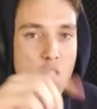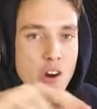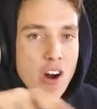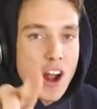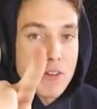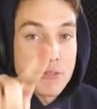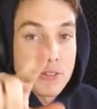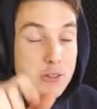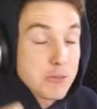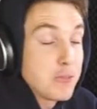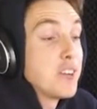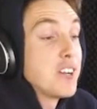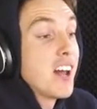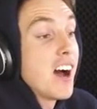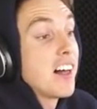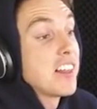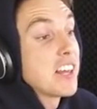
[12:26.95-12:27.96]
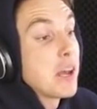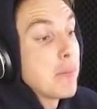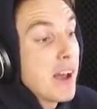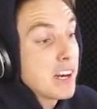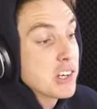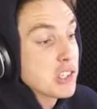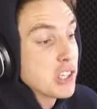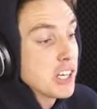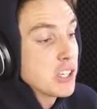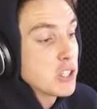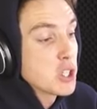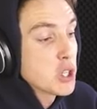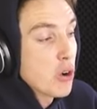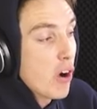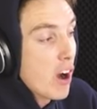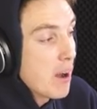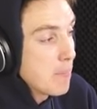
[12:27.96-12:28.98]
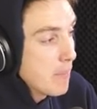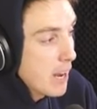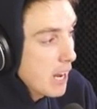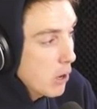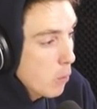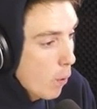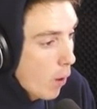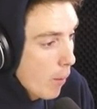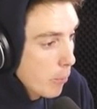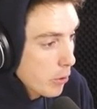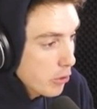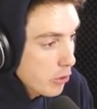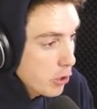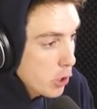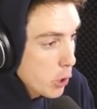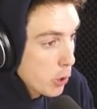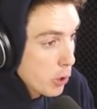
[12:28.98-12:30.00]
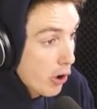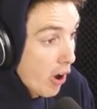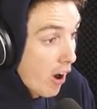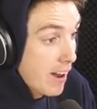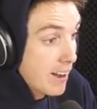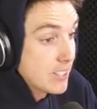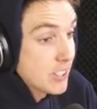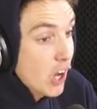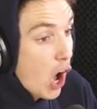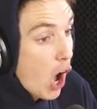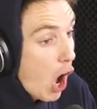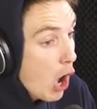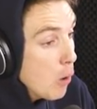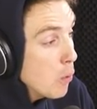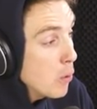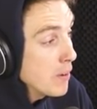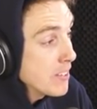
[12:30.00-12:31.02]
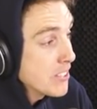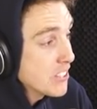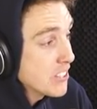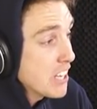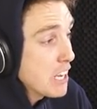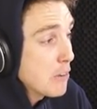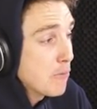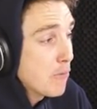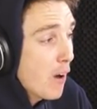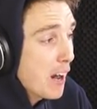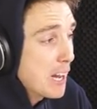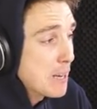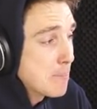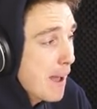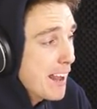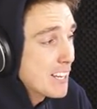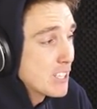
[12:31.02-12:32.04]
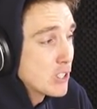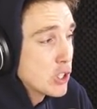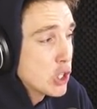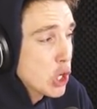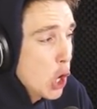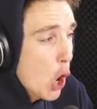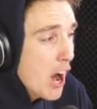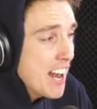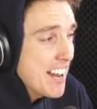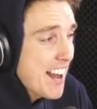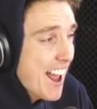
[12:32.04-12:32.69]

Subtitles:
All right, for the finale, I'm actually gonna try and make one with you guys. I wanna see if I can make a giant